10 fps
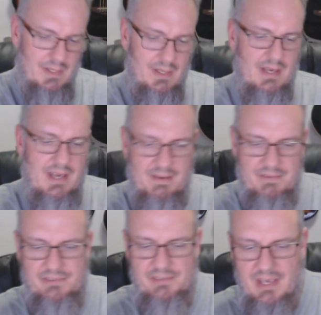I have a
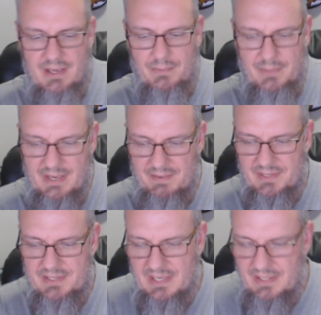scale. We have the
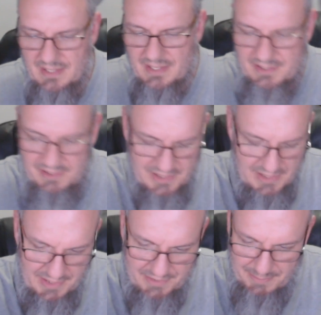technology.
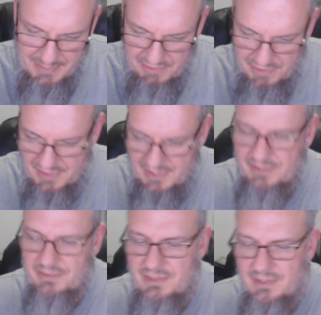Let's measure this.